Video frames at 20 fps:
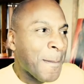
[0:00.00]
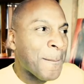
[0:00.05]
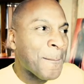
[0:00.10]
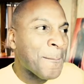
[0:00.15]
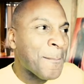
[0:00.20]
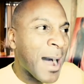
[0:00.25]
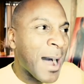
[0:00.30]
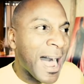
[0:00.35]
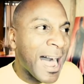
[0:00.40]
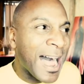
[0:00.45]

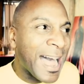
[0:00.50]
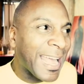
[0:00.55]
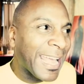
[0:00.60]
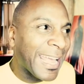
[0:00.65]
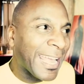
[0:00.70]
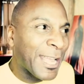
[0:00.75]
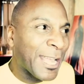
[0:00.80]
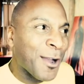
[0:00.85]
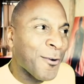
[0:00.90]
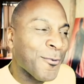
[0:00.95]

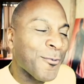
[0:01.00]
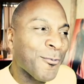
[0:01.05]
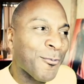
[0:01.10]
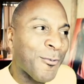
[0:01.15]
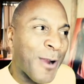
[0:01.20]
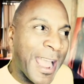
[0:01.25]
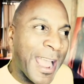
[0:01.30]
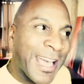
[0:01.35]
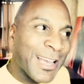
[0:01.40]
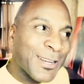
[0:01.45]
my
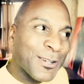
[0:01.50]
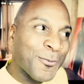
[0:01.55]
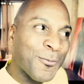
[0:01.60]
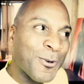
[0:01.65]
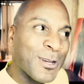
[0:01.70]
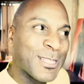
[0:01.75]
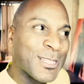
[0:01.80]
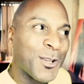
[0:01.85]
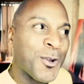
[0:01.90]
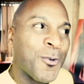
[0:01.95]
rant
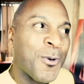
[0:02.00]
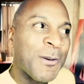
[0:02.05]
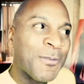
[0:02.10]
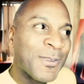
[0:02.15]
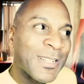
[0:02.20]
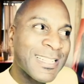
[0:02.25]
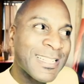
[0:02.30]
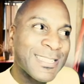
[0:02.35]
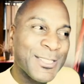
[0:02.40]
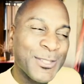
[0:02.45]
was
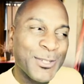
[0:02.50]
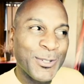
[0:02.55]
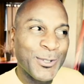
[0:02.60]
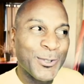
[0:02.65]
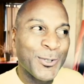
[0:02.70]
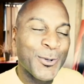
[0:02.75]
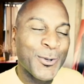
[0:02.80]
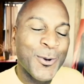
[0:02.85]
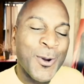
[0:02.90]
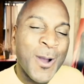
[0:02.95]
equivalent
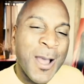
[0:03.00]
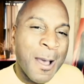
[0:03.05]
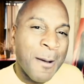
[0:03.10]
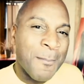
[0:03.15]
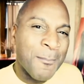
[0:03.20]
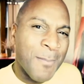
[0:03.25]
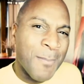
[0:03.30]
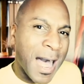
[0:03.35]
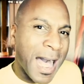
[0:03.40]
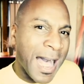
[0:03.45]
to
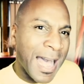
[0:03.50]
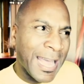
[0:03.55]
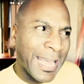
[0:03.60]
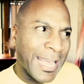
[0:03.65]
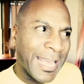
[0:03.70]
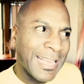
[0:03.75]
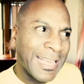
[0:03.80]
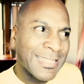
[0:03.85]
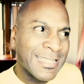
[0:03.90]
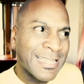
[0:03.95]

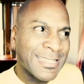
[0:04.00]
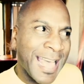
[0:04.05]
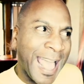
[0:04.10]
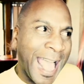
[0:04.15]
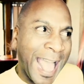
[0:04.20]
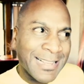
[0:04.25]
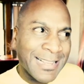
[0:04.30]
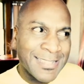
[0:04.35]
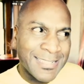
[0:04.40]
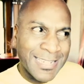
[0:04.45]
my
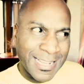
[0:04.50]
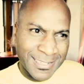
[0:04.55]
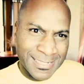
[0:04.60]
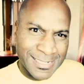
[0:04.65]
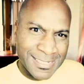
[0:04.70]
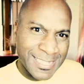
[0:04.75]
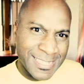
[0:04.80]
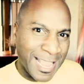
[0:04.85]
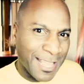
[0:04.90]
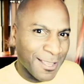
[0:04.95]

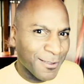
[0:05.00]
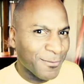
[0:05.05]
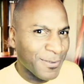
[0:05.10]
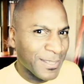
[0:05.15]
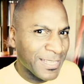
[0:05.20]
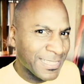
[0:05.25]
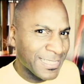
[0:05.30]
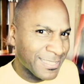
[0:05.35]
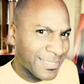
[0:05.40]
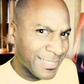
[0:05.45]
accidentally saying
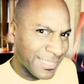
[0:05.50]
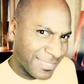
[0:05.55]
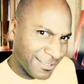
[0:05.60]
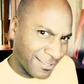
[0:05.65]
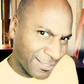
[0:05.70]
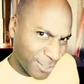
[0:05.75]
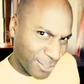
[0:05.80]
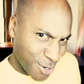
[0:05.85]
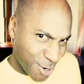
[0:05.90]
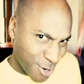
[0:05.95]
vegan
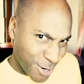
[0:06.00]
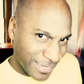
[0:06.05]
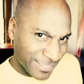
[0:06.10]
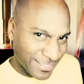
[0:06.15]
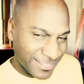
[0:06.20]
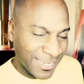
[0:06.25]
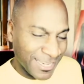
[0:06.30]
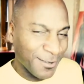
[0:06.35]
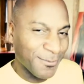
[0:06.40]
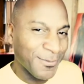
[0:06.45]
sister
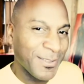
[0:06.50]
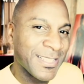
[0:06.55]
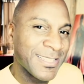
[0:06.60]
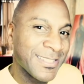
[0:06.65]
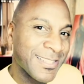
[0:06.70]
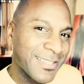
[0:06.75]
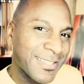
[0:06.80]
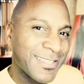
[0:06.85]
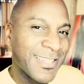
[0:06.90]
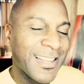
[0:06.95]
instead of vegan
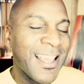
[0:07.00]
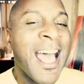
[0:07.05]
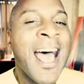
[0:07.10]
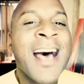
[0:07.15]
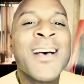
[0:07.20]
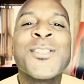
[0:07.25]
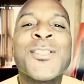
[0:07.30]
sister.